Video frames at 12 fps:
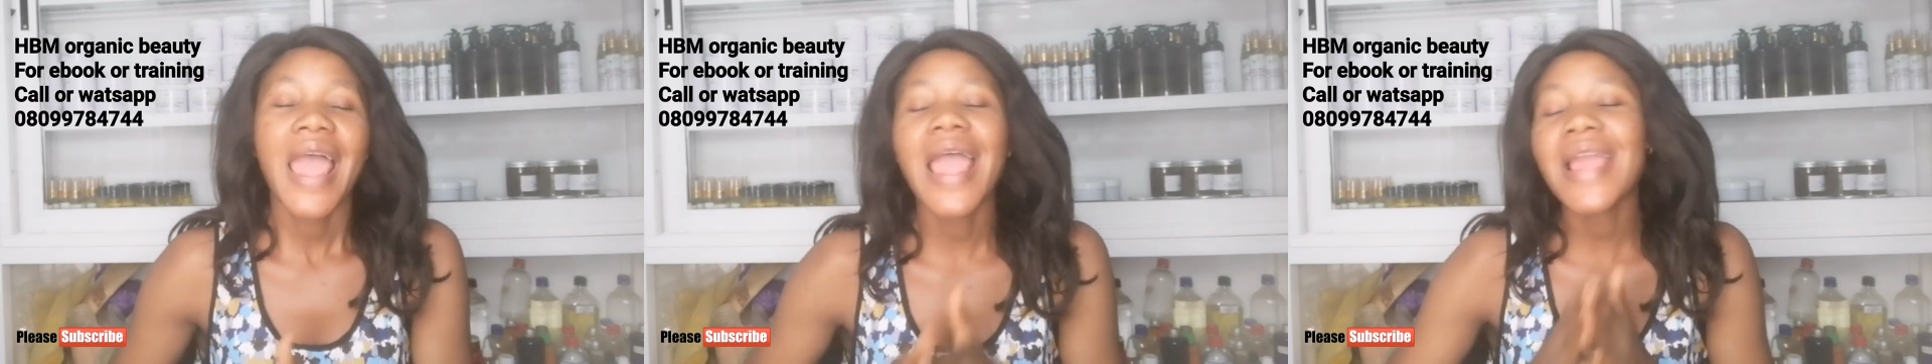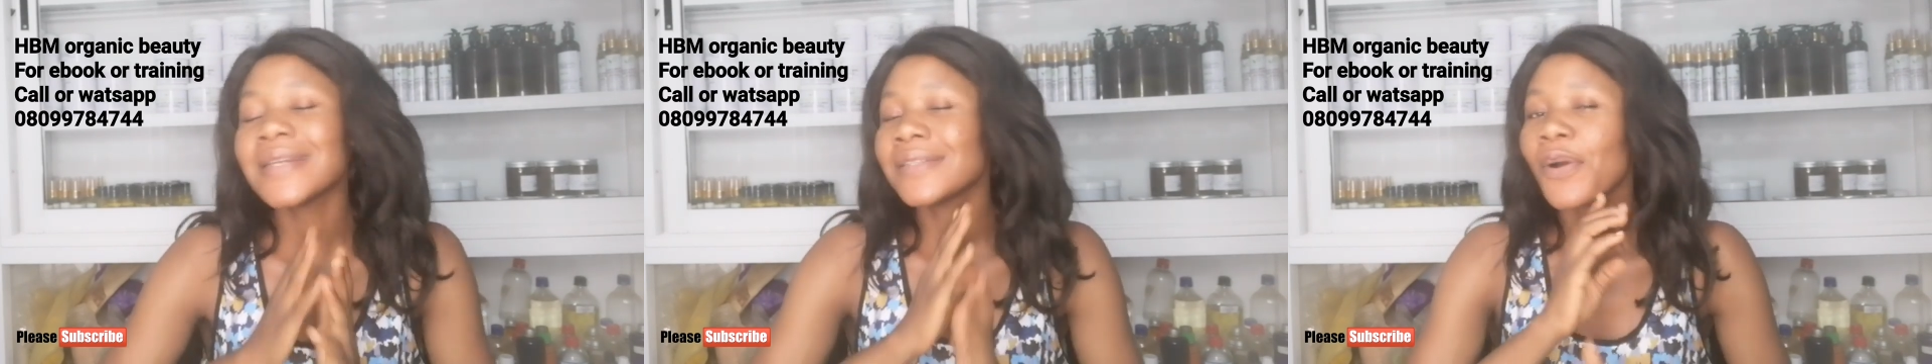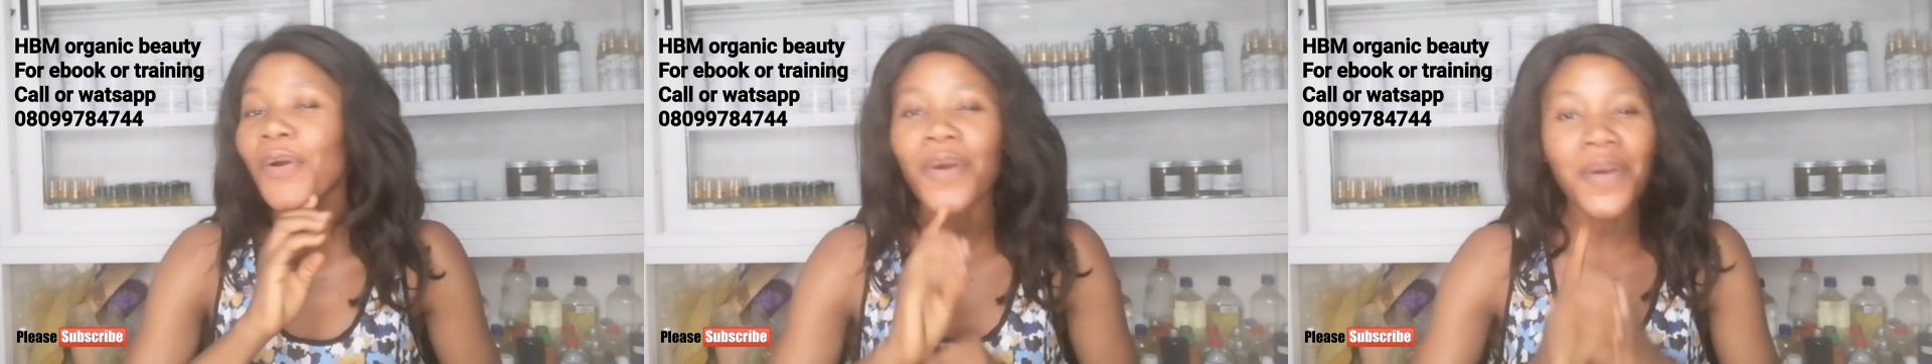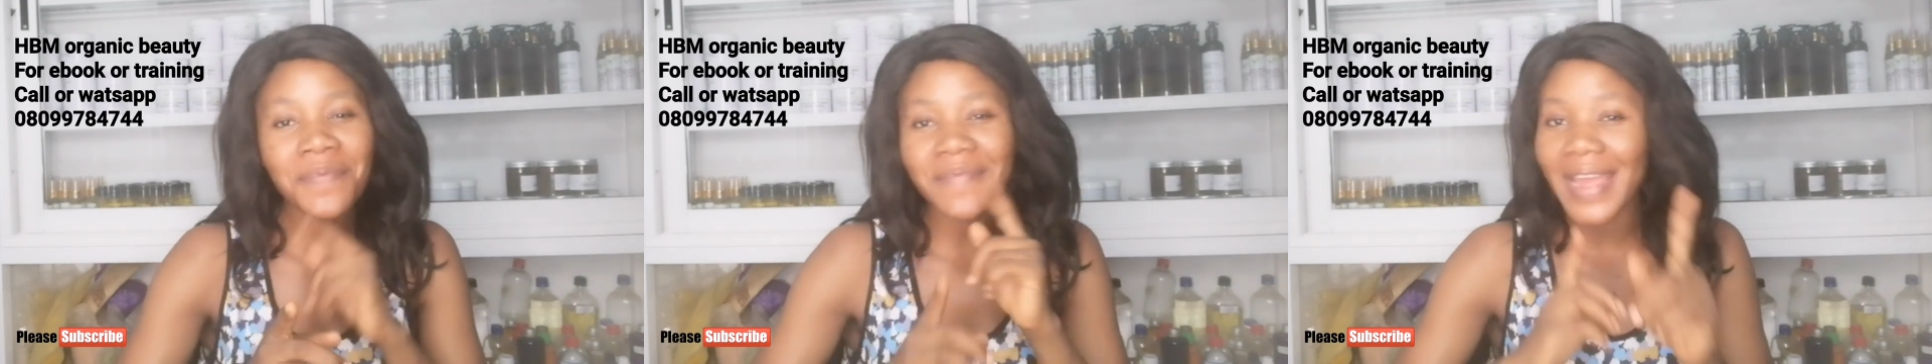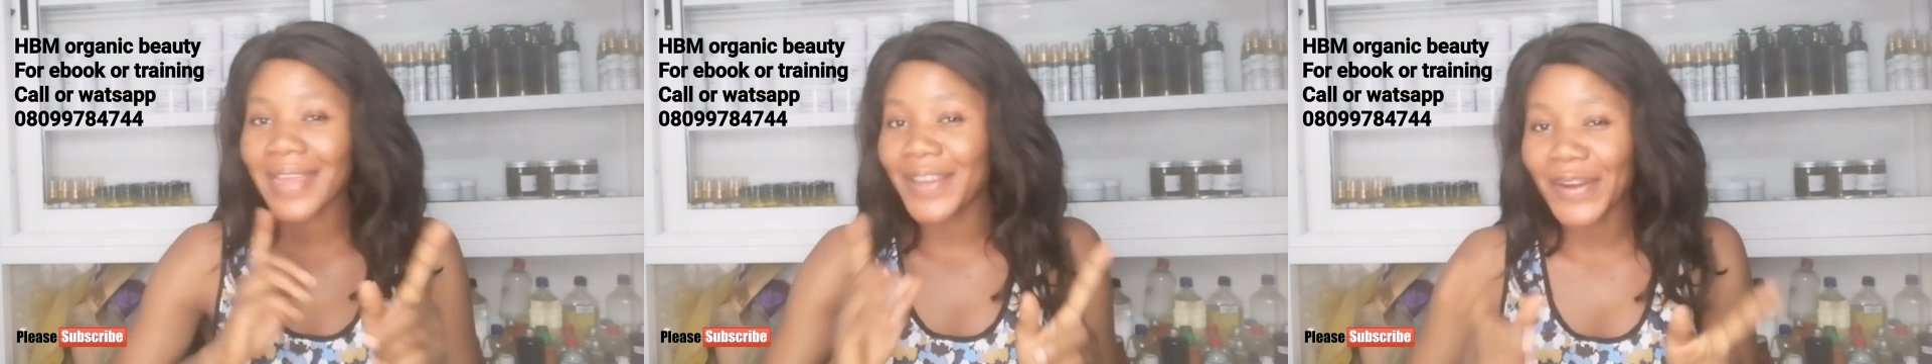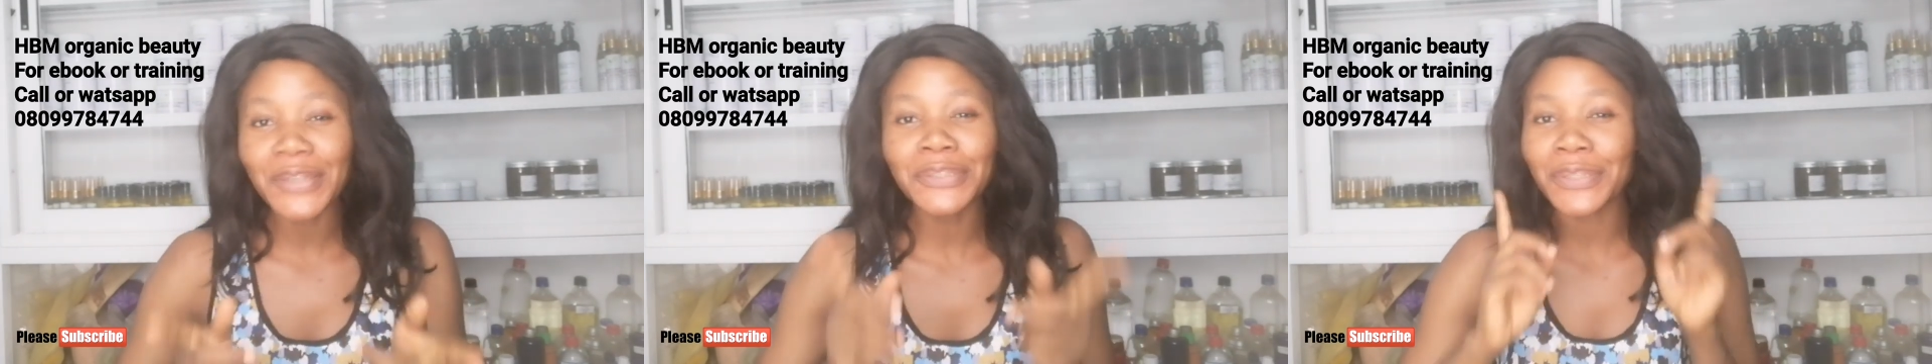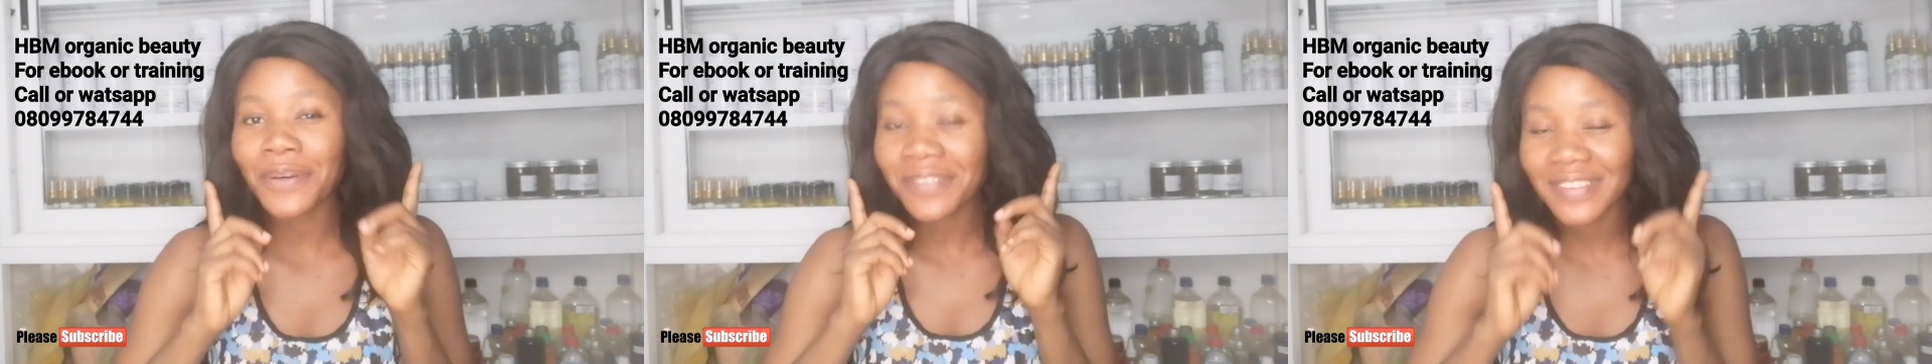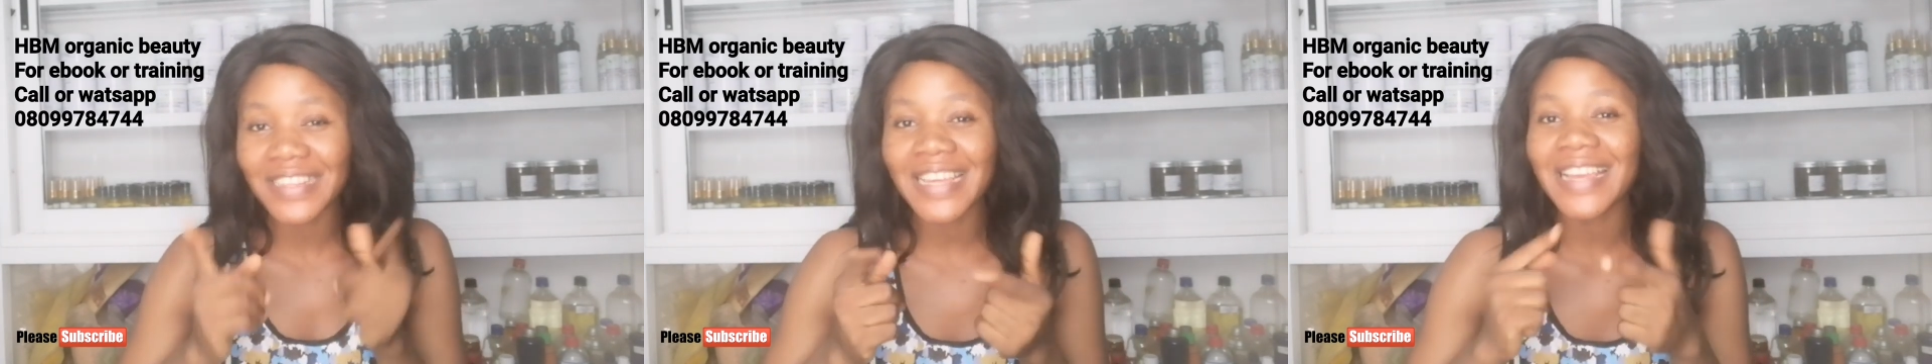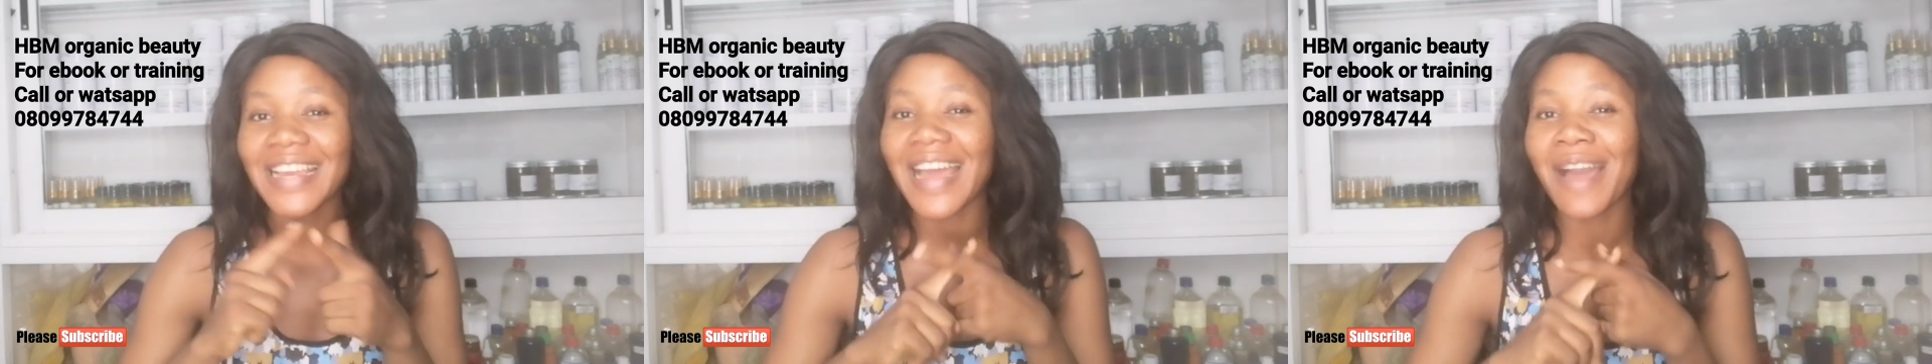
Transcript: and oh my god, don't think